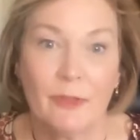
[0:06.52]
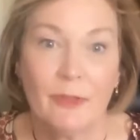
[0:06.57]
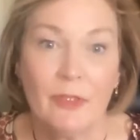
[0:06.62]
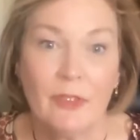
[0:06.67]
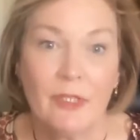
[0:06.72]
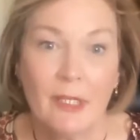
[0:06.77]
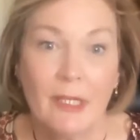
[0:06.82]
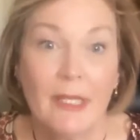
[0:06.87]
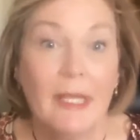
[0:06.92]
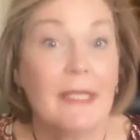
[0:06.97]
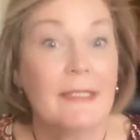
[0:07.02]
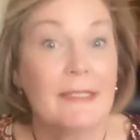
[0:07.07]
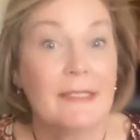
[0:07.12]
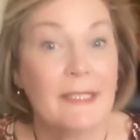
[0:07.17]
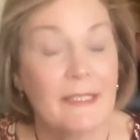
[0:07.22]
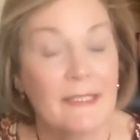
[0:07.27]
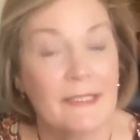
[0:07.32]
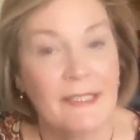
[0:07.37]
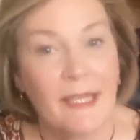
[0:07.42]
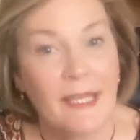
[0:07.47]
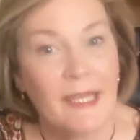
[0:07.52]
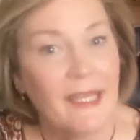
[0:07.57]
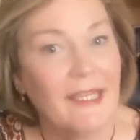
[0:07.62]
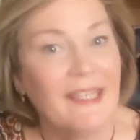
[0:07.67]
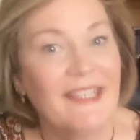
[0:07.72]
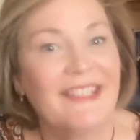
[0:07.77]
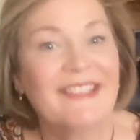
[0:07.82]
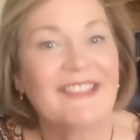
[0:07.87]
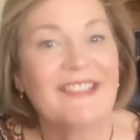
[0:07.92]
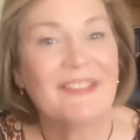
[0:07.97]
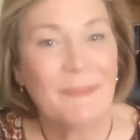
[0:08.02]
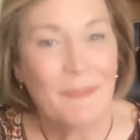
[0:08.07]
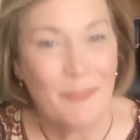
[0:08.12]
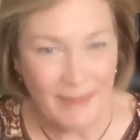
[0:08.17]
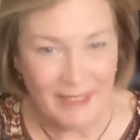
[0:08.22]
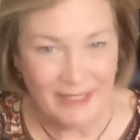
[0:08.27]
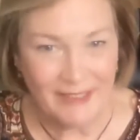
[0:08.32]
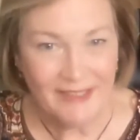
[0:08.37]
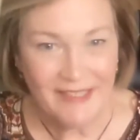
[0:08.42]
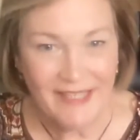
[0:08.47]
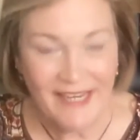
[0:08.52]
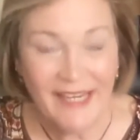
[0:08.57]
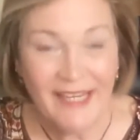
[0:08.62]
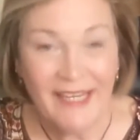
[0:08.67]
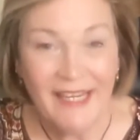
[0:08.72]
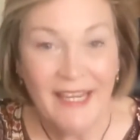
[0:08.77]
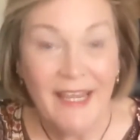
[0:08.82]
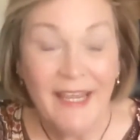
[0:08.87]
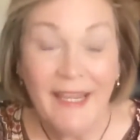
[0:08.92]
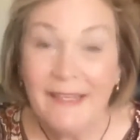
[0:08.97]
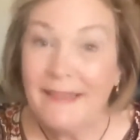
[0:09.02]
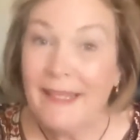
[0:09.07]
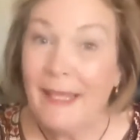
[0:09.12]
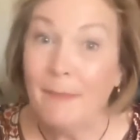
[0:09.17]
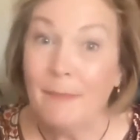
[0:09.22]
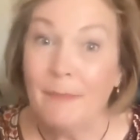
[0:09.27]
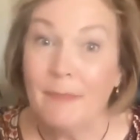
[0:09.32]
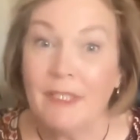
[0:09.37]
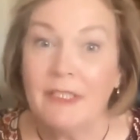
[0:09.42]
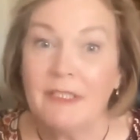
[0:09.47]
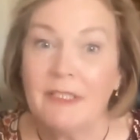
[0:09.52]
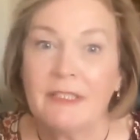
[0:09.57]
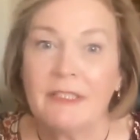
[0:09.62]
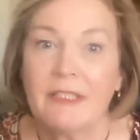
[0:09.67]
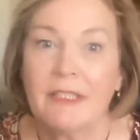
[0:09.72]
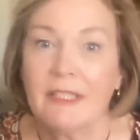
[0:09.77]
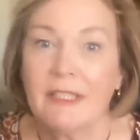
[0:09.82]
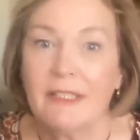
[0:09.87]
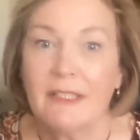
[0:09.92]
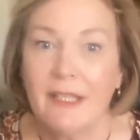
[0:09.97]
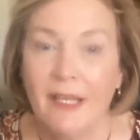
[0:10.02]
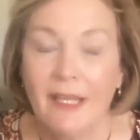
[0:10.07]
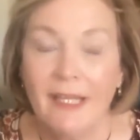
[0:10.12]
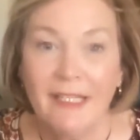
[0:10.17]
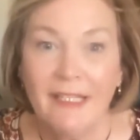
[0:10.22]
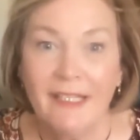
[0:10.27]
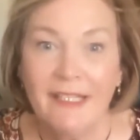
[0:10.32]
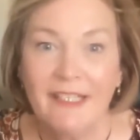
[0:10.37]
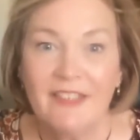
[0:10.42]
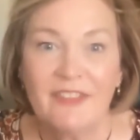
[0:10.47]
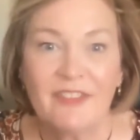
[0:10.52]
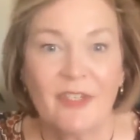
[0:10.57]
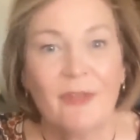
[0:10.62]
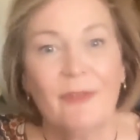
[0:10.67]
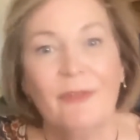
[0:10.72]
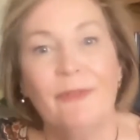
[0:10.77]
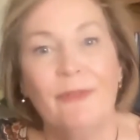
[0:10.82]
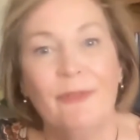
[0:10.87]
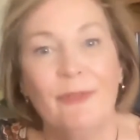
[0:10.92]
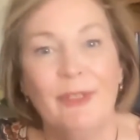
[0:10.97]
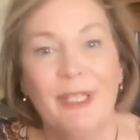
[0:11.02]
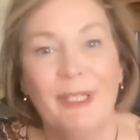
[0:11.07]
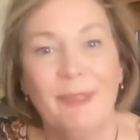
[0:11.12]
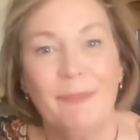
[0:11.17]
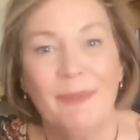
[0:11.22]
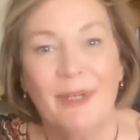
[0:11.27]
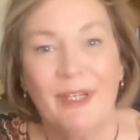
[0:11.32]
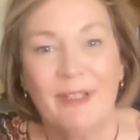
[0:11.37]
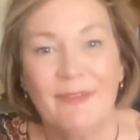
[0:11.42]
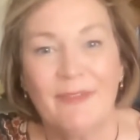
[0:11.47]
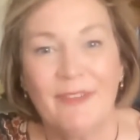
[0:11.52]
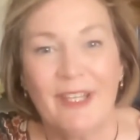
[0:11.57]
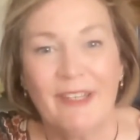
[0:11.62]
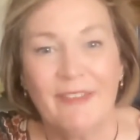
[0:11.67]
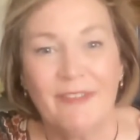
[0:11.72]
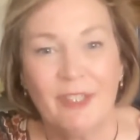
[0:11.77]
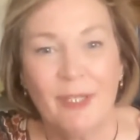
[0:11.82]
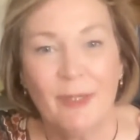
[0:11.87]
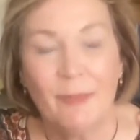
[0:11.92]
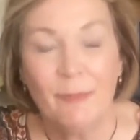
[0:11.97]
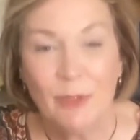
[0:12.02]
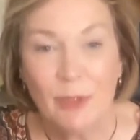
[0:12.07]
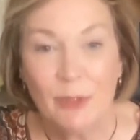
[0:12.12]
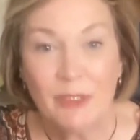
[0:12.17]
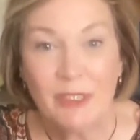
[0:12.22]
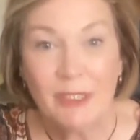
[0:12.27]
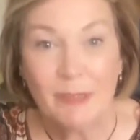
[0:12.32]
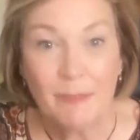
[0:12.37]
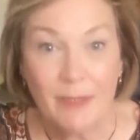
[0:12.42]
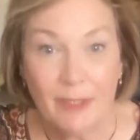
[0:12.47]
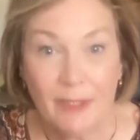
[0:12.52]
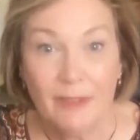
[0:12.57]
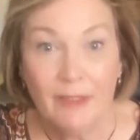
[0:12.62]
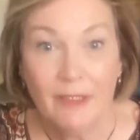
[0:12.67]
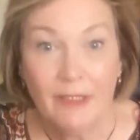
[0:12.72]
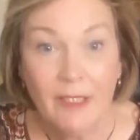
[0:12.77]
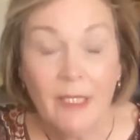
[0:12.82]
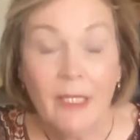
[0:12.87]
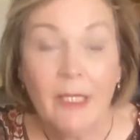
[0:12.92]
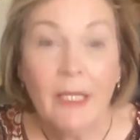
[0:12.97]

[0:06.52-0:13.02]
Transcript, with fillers: Church. Today is Monday. That means tonight is our free Bread of Life community meal.